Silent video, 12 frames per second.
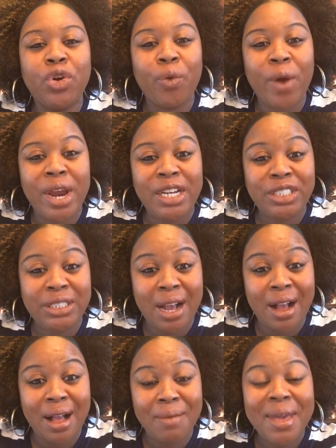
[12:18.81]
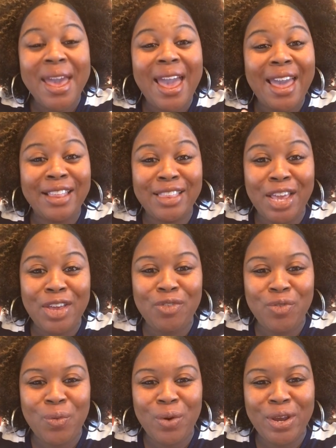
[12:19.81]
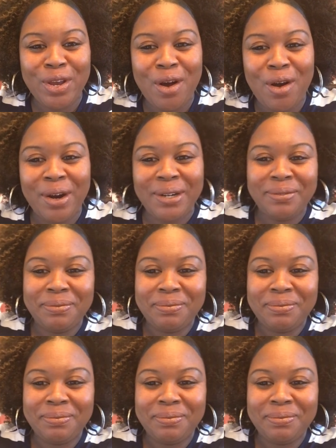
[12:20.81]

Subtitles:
Great job, and thank you for working hard.